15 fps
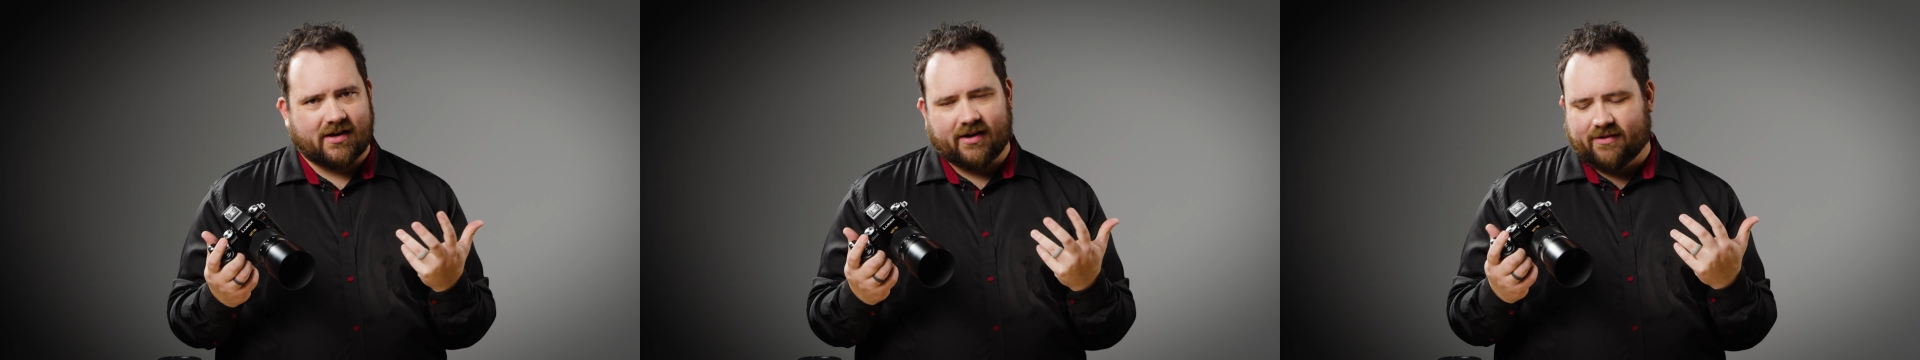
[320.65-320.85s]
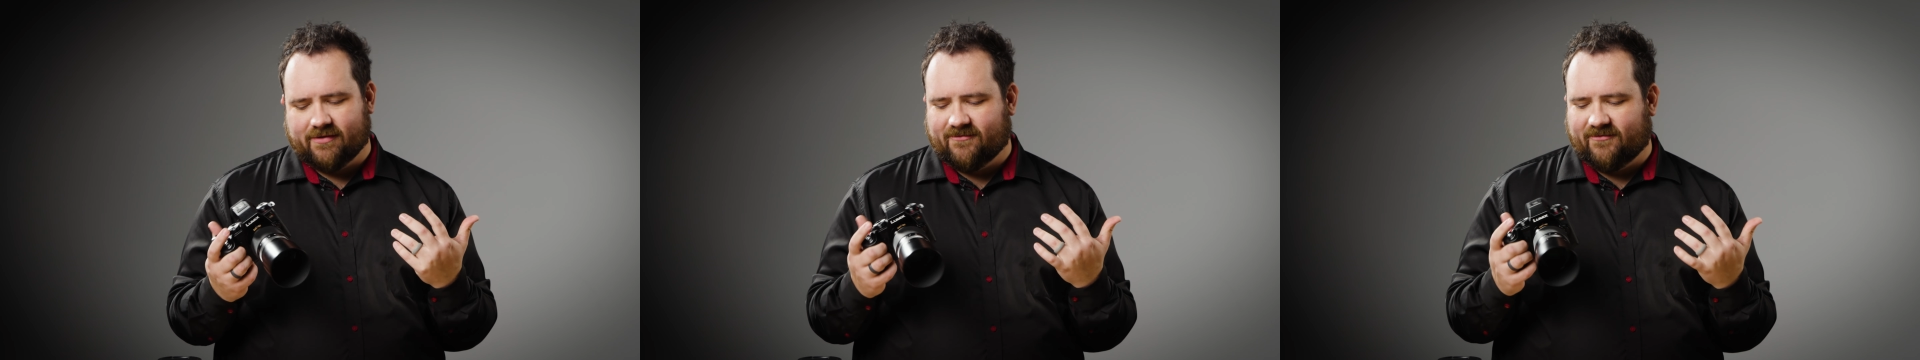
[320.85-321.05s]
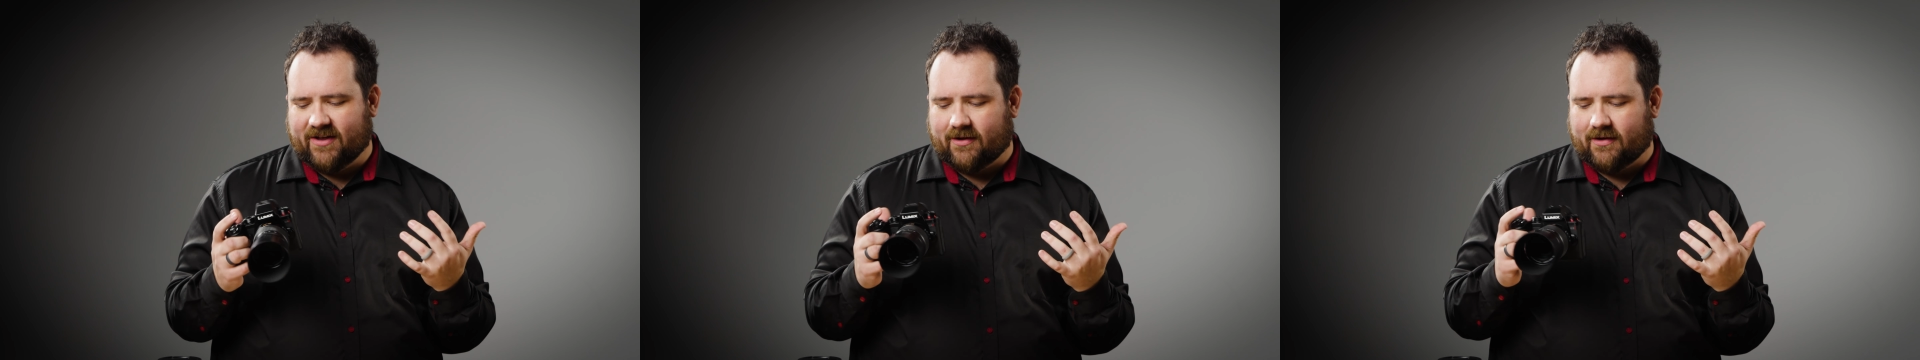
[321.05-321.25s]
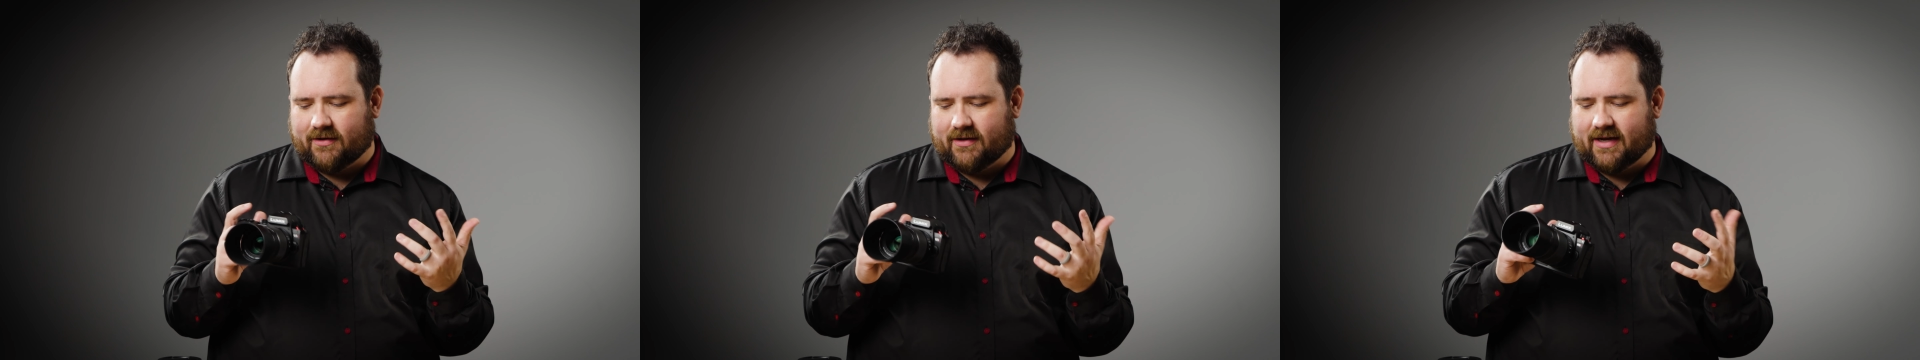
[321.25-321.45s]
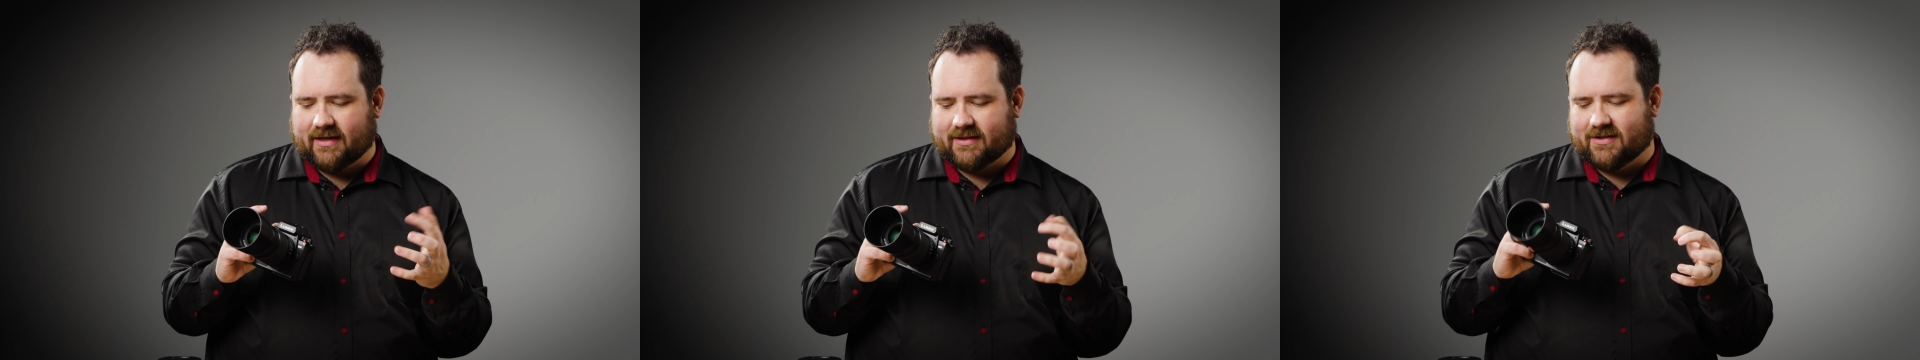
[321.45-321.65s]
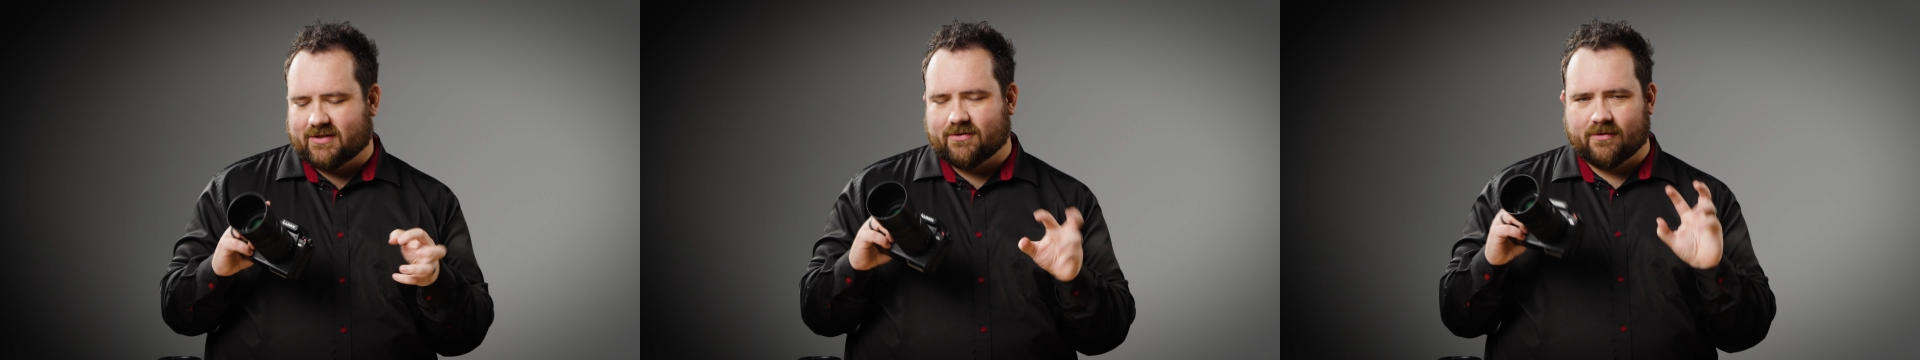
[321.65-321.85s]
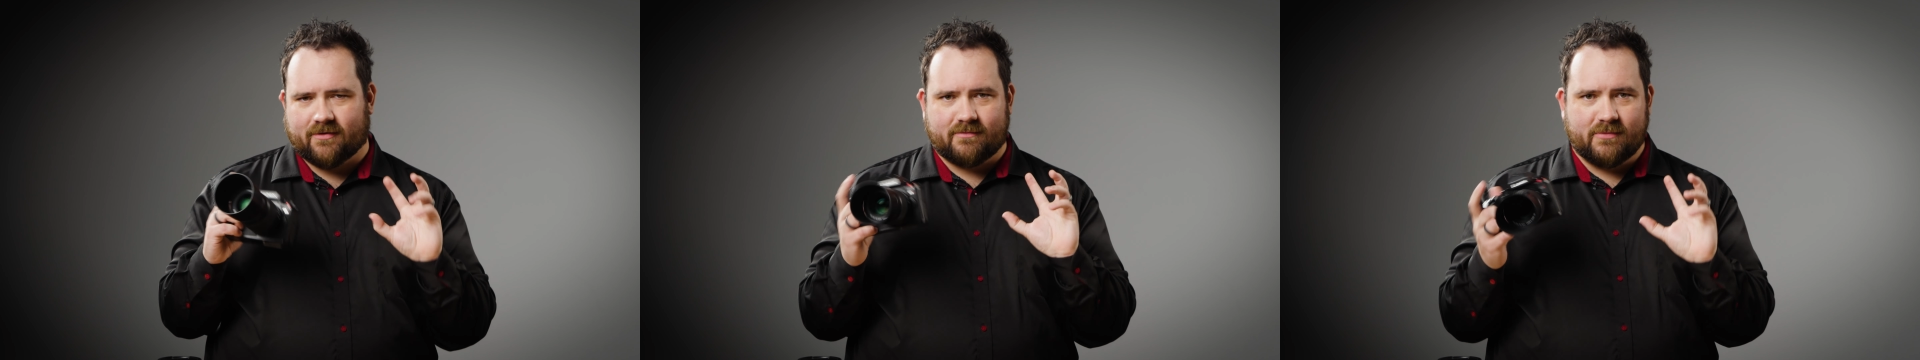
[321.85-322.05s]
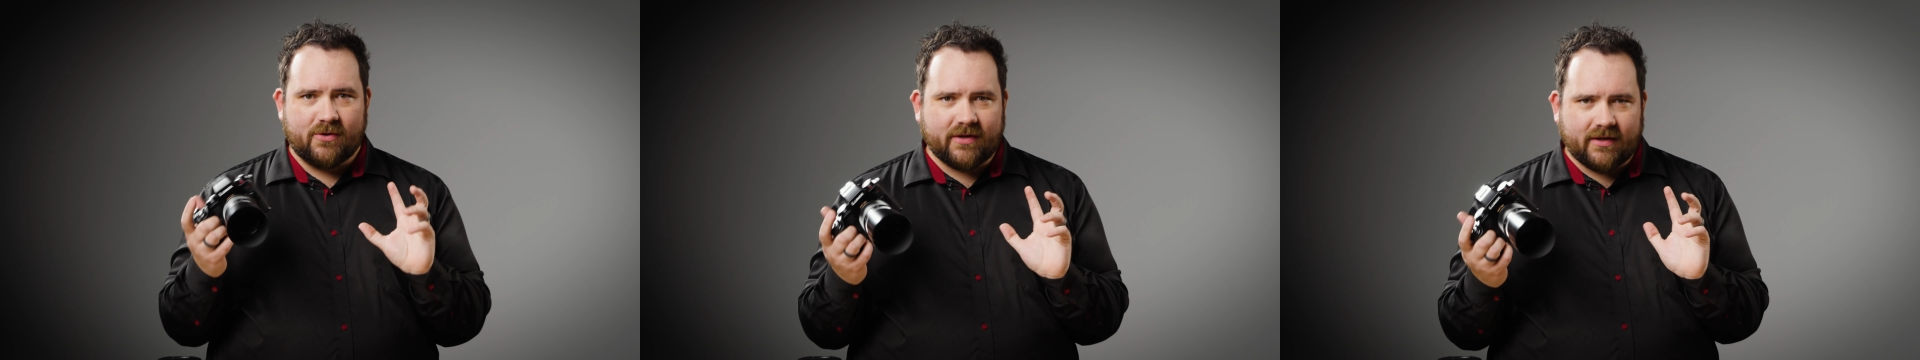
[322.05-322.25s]
I felt like the sort of
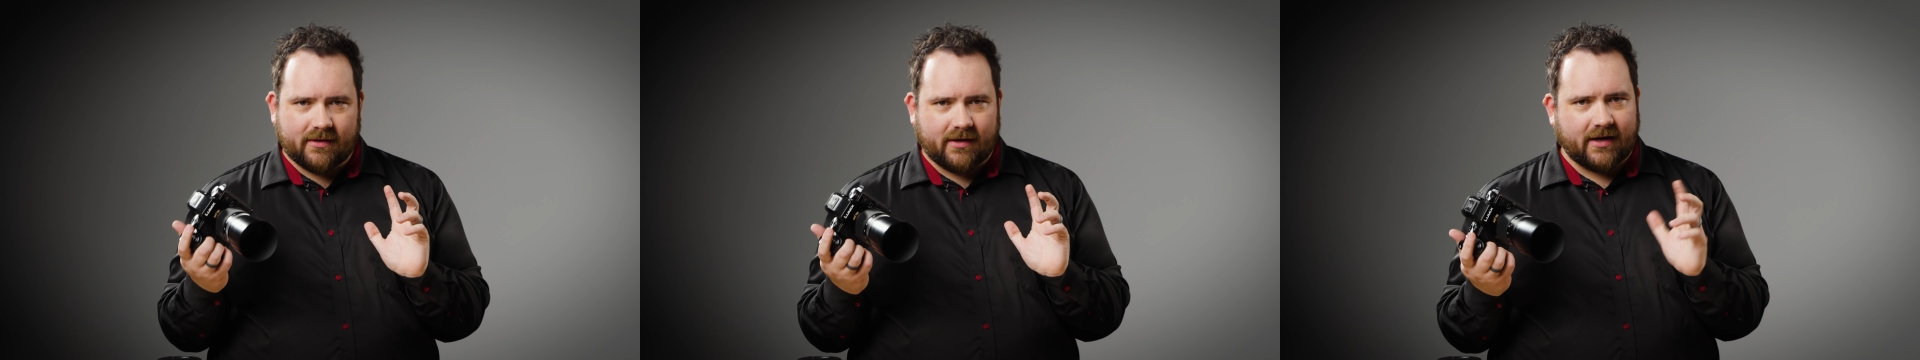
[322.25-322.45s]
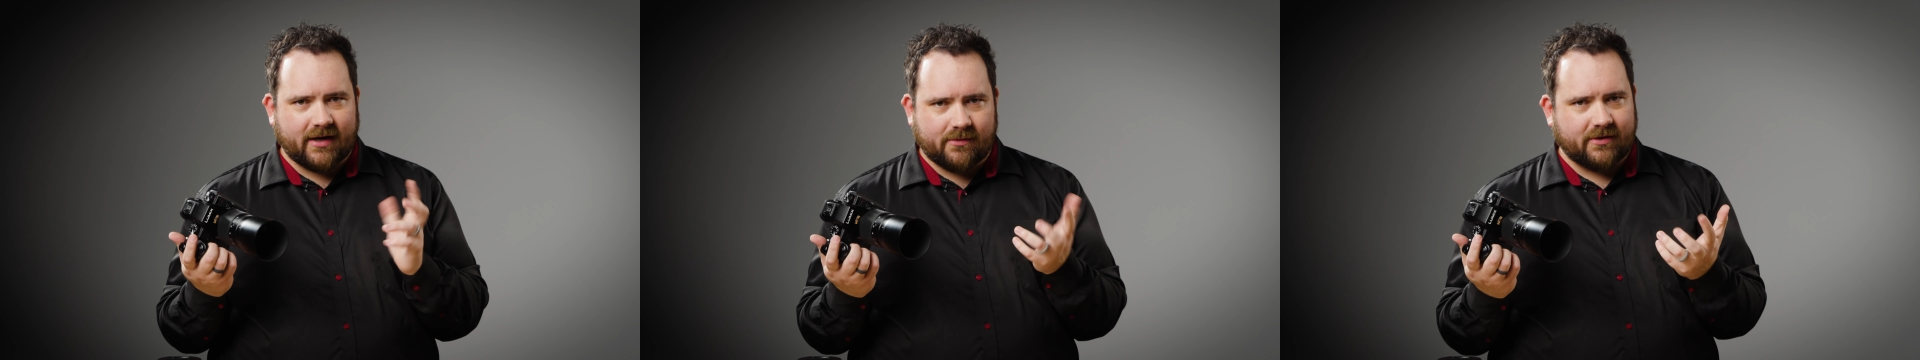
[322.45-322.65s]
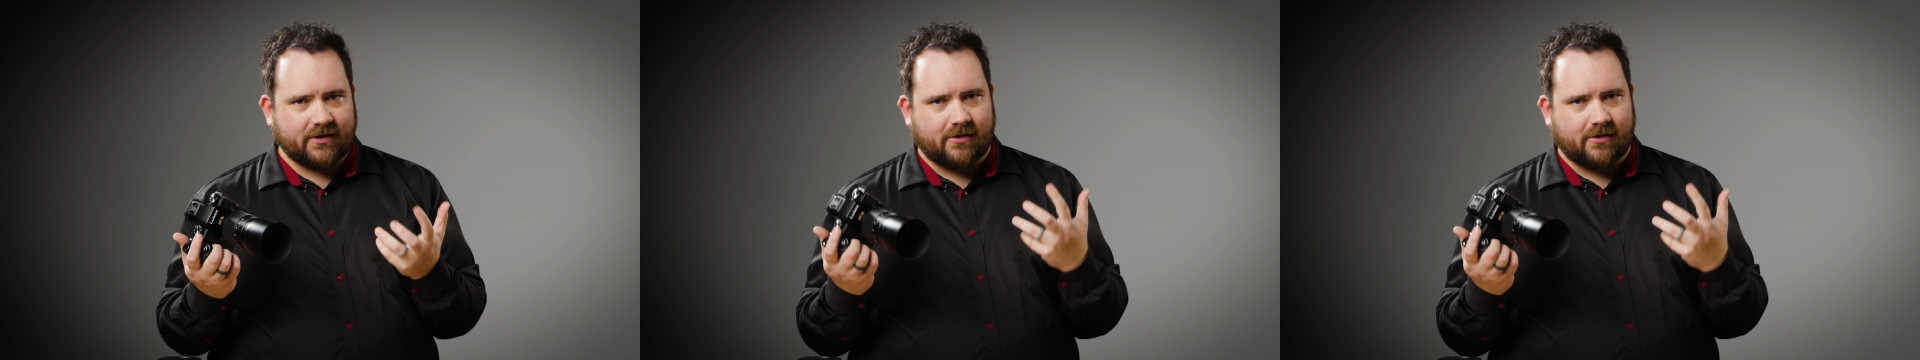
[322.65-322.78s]
moody lighting would